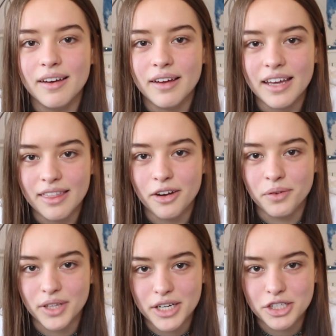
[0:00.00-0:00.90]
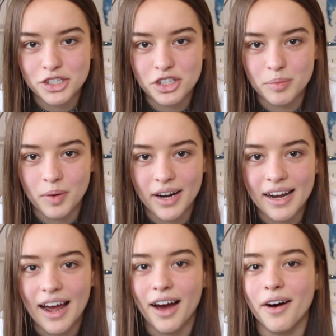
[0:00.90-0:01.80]
in their relationship right
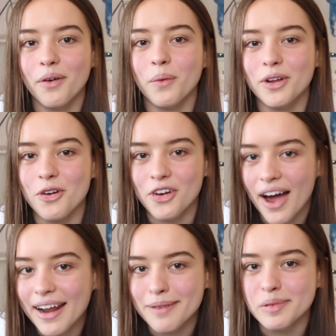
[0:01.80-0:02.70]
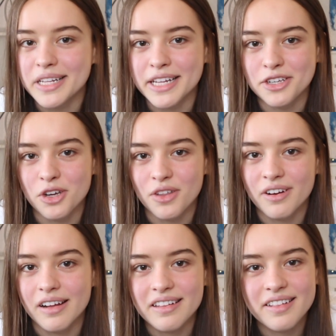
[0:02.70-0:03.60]
now when you're not able to see each other,
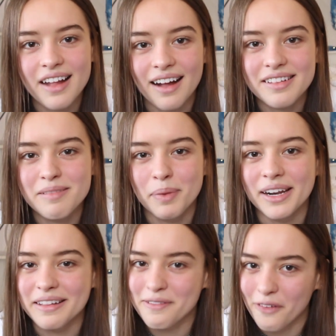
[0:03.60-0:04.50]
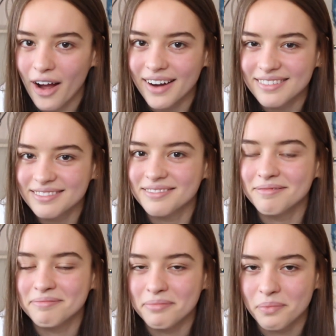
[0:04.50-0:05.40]
because it sucks, but it's fine.
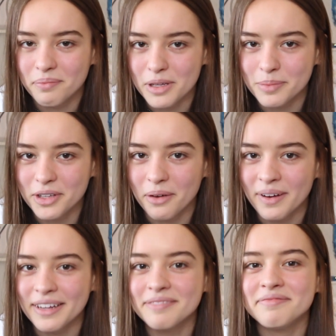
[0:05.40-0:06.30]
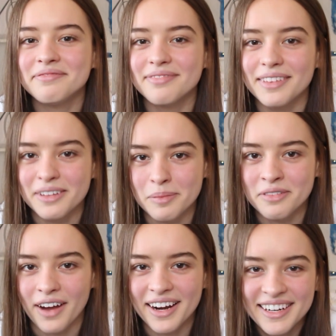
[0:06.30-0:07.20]
People do it. You'll be
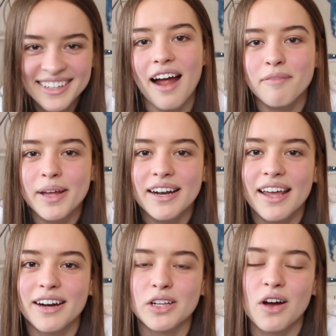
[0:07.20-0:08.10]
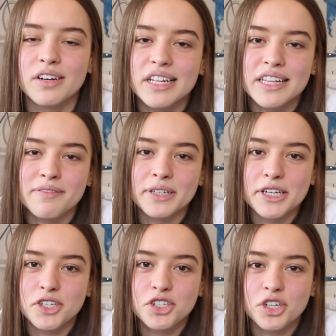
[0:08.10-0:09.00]
fine. I've been in a long distance
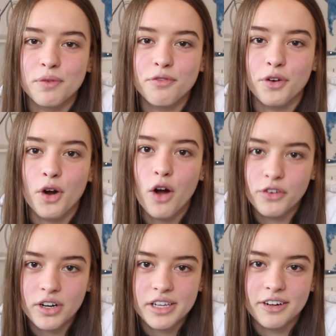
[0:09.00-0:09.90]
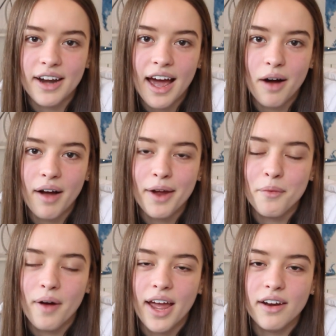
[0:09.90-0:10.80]
relationship for over a year now. I
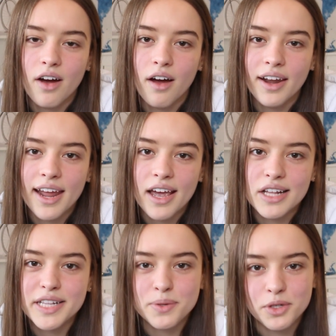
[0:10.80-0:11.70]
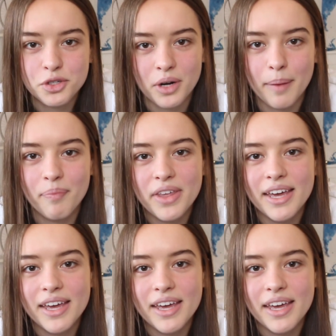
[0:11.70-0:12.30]
went on a school trip